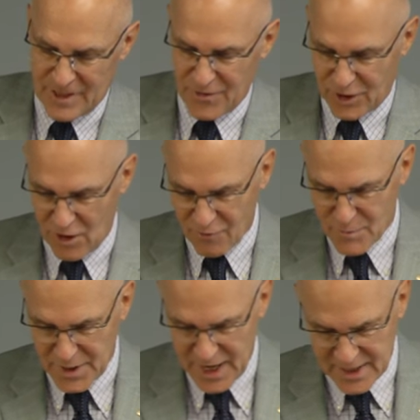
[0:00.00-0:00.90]
Now the
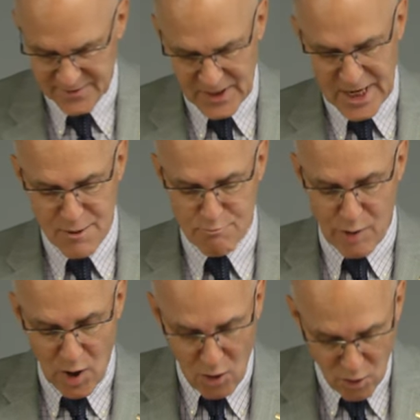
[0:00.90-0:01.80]
government has
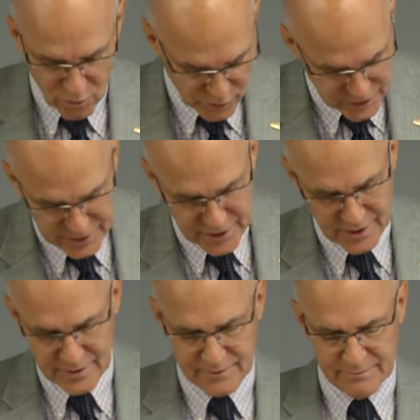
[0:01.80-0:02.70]
imposed
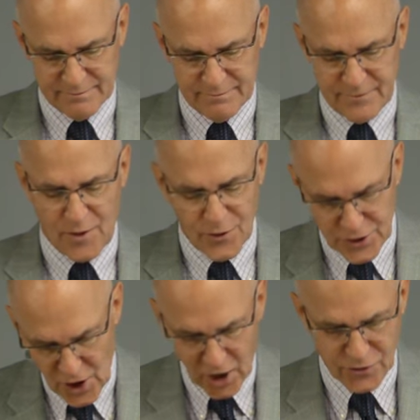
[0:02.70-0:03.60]
the
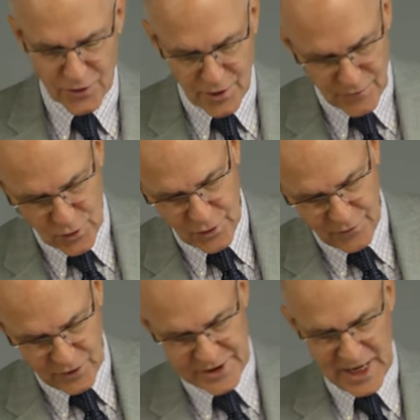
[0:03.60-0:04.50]
doctrine of
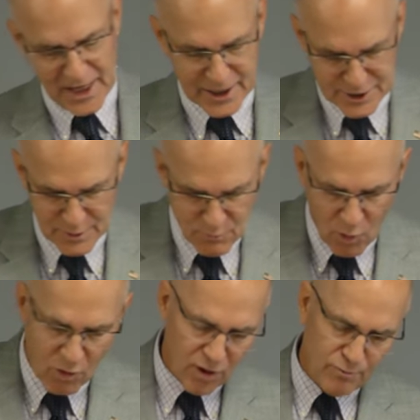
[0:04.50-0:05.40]
universalism
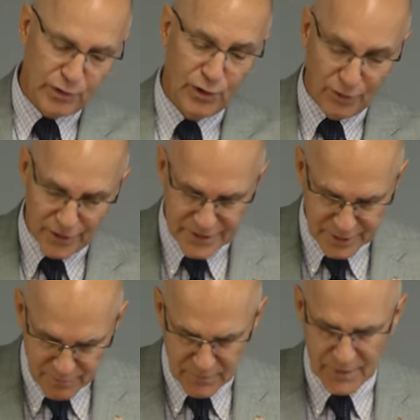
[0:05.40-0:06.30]
or
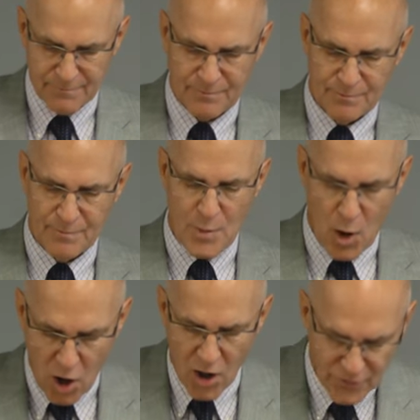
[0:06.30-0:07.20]
pluralism
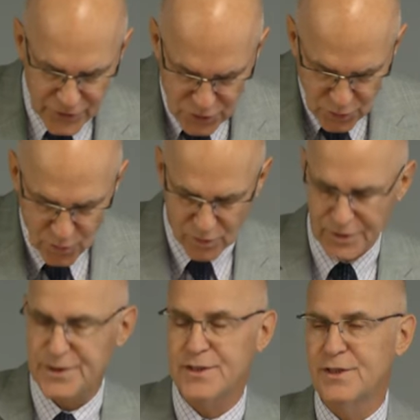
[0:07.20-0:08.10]
on the
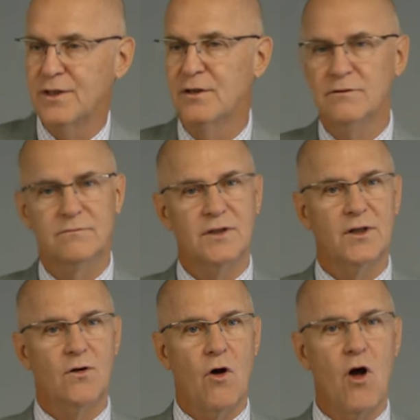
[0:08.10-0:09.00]
schools. You
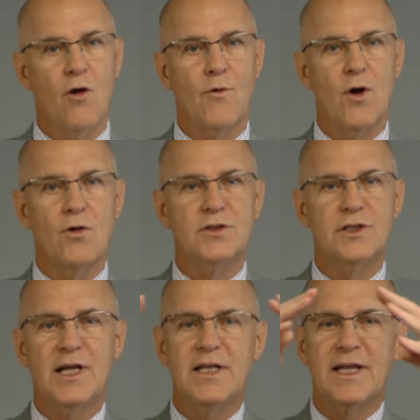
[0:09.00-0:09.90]
know, all roads
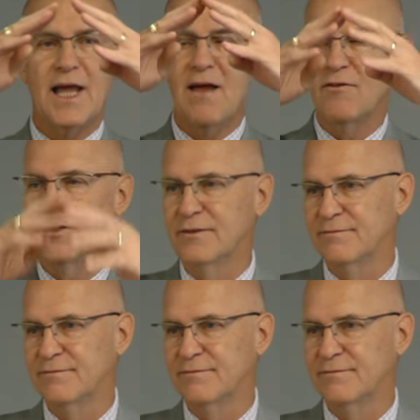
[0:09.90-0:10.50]
lead to heaven.